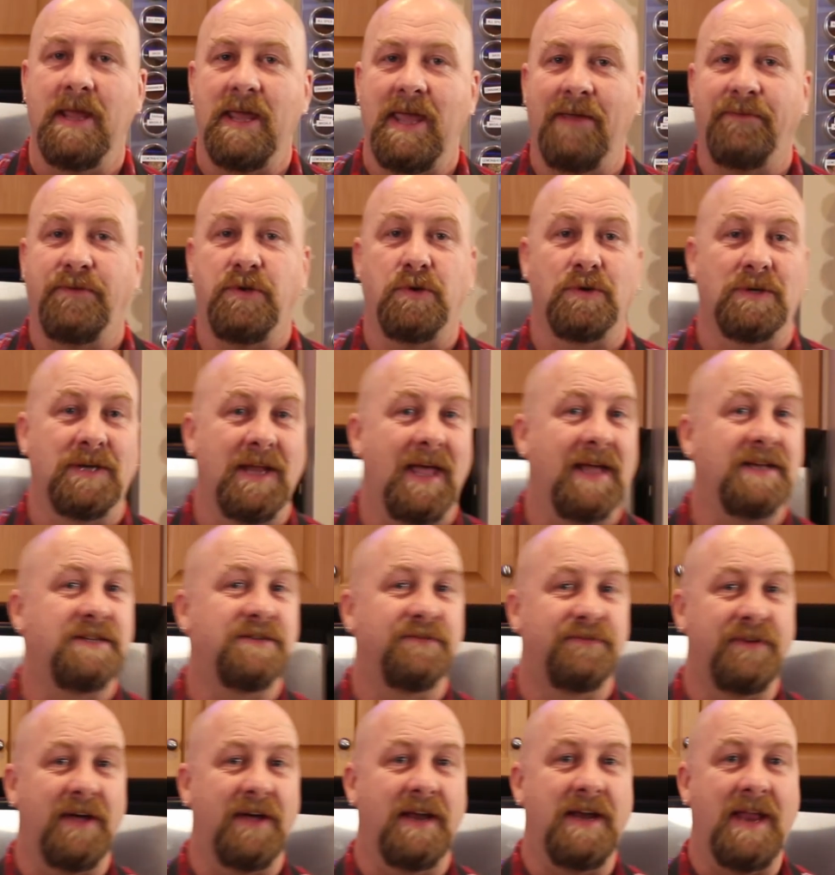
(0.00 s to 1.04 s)
If you would like
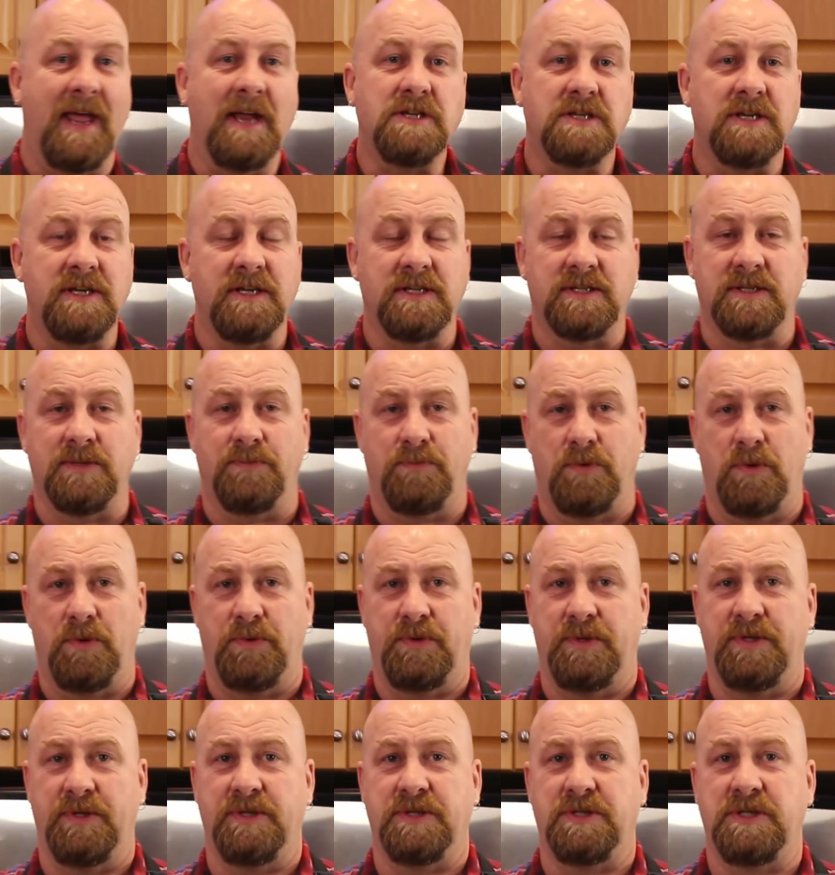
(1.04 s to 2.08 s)
to financially
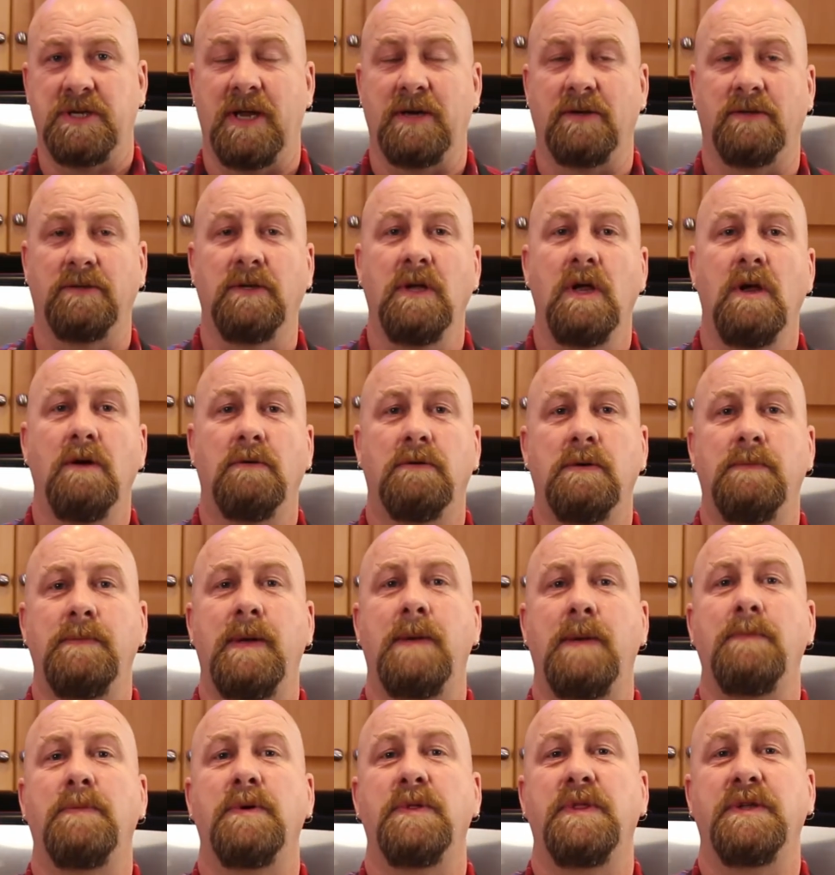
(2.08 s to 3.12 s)
support this channel,
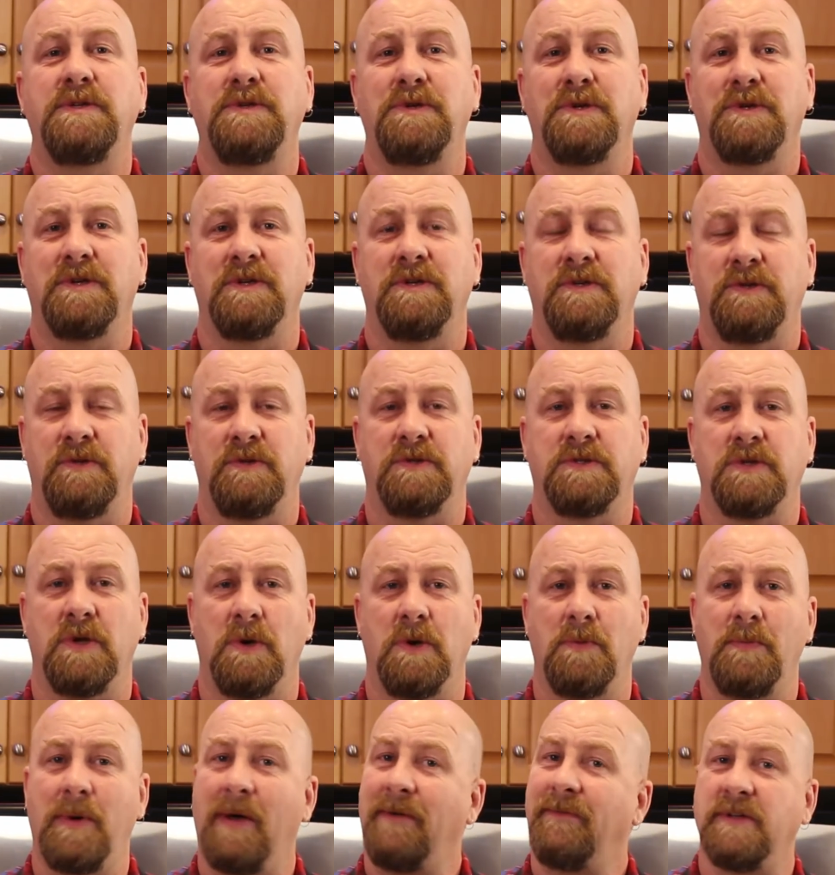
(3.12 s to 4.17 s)
remember that you can do
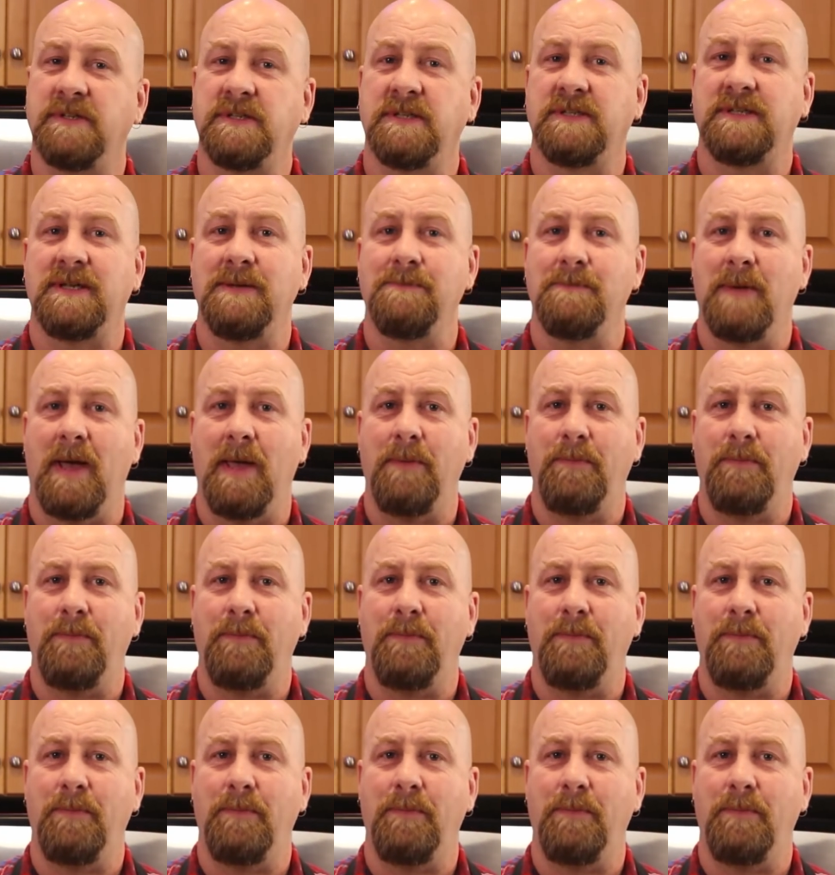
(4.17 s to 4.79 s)
so by visiting my